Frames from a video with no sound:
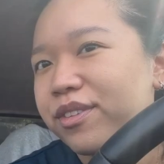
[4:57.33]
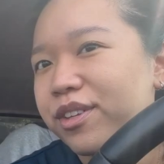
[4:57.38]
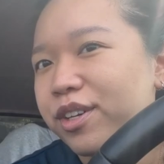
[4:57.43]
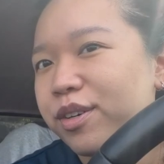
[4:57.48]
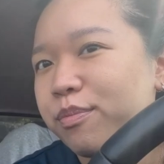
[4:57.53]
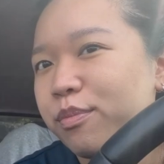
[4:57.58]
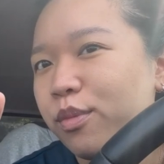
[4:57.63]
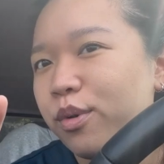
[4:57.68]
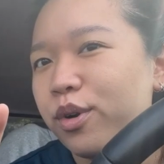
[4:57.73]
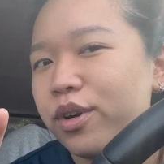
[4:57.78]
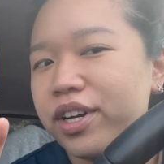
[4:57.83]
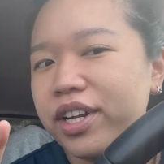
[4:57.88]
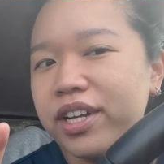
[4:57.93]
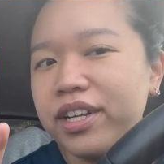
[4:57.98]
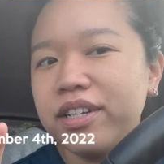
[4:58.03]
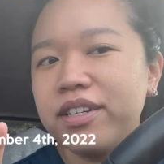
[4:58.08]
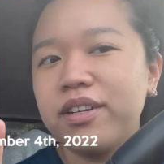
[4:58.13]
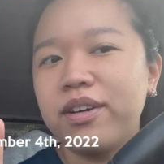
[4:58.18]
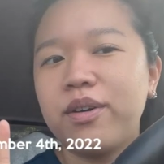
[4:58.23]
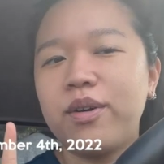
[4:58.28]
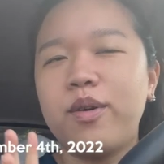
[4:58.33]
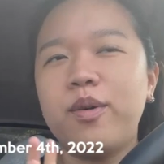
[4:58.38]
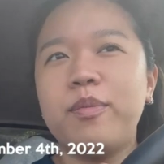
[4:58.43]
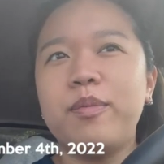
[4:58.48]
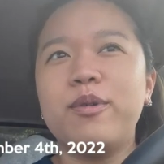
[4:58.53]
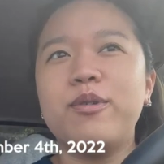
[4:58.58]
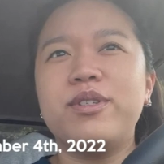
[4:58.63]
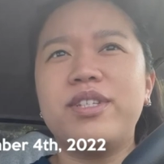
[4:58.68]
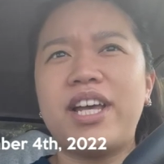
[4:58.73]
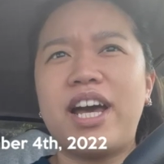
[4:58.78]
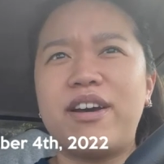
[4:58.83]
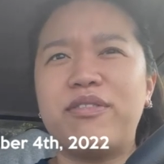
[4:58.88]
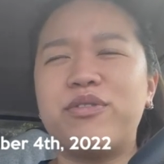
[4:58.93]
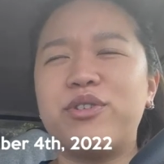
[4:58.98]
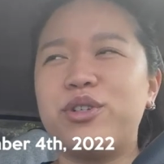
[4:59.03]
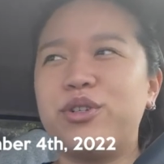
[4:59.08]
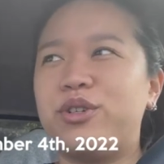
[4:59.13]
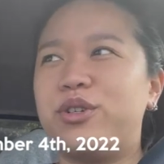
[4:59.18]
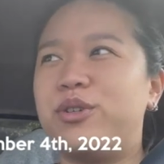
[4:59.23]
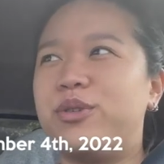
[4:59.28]
Morning, almost
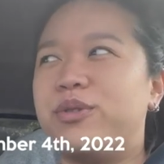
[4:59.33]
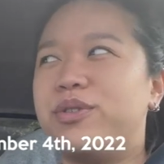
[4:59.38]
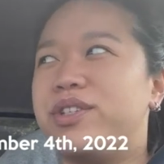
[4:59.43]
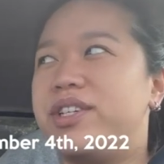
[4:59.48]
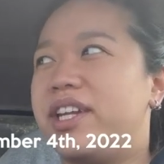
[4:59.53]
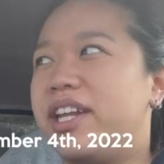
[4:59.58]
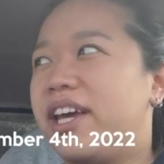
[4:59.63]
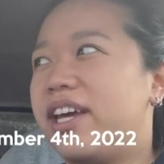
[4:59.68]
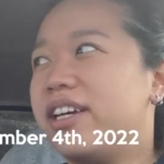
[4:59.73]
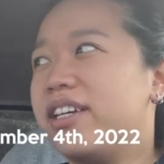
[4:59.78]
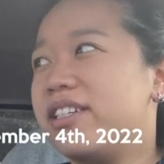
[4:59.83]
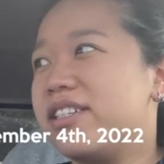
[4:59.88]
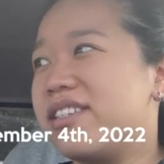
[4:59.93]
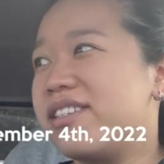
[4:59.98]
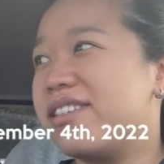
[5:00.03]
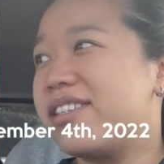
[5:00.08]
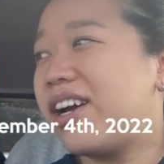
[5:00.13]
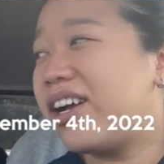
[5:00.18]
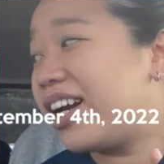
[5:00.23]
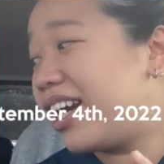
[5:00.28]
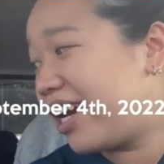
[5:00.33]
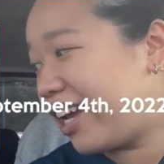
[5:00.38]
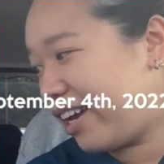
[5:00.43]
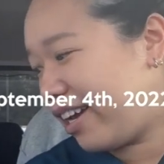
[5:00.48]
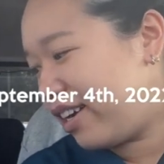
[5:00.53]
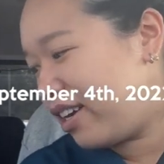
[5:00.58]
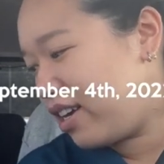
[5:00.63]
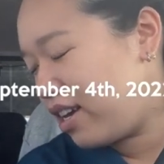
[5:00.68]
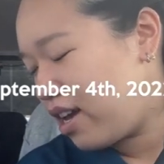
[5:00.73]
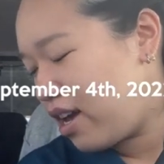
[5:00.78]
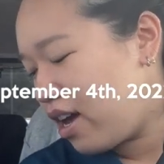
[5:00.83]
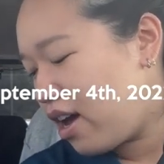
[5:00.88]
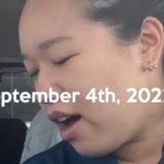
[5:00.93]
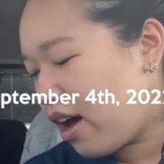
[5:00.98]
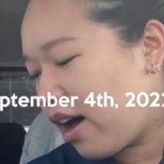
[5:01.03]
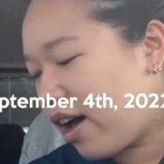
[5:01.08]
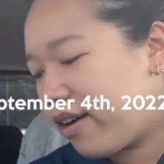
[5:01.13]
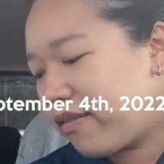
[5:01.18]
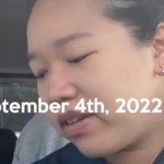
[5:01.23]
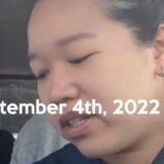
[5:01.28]
afternoon. Today is Sunday.
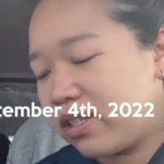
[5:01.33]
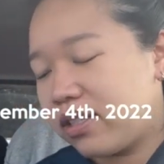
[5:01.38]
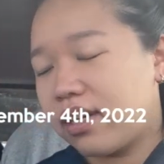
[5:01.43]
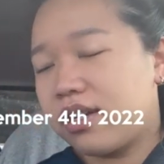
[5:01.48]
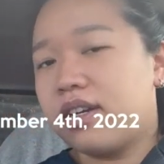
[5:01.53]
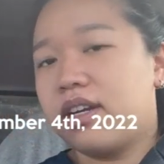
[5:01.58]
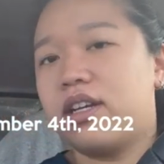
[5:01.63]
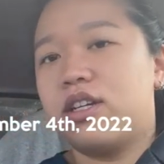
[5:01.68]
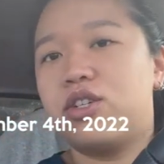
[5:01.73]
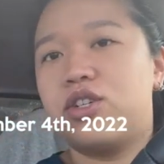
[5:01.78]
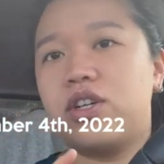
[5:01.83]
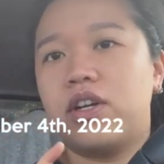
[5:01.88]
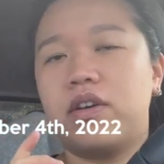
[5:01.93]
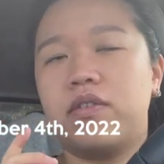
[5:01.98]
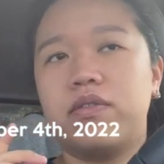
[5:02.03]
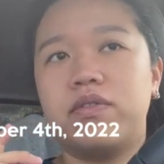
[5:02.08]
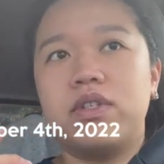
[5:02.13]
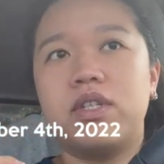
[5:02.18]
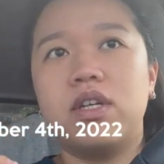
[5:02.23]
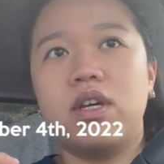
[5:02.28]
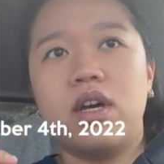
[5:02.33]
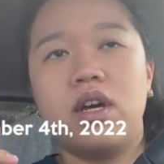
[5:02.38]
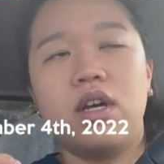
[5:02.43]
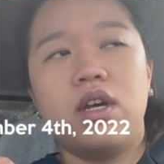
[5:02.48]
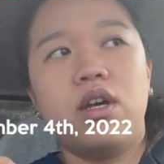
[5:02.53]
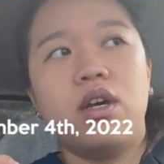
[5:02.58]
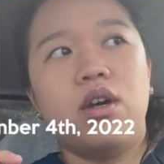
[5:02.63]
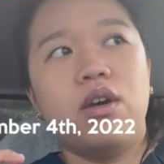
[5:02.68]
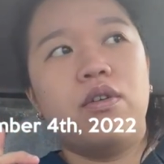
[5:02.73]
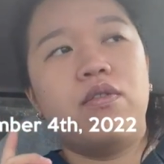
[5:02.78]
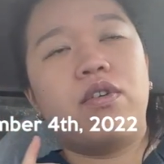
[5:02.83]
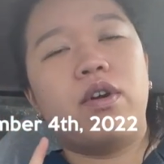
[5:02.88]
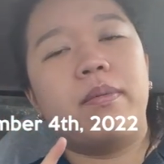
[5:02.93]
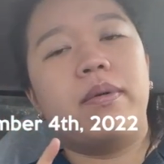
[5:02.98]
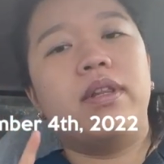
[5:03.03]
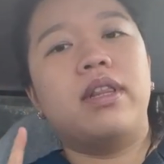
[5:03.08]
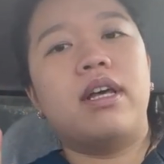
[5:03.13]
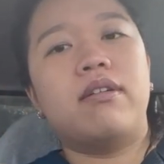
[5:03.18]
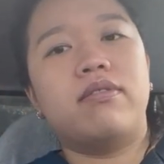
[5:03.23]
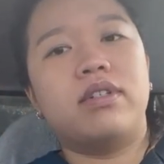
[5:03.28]
I have a Sunday shift from
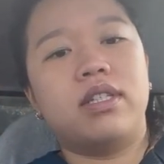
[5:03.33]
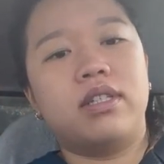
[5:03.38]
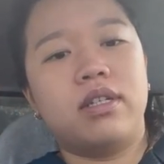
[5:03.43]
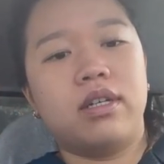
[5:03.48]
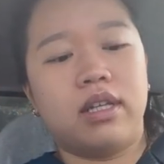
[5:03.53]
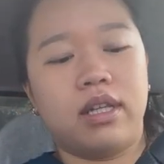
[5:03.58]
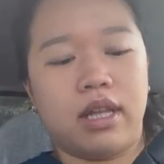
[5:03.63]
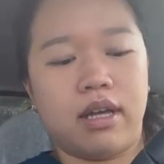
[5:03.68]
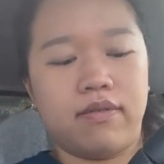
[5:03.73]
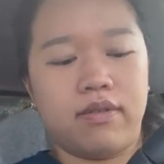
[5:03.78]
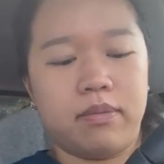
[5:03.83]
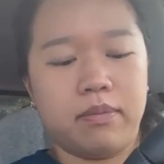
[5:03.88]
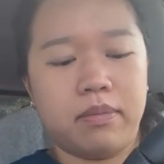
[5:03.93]
11 to 11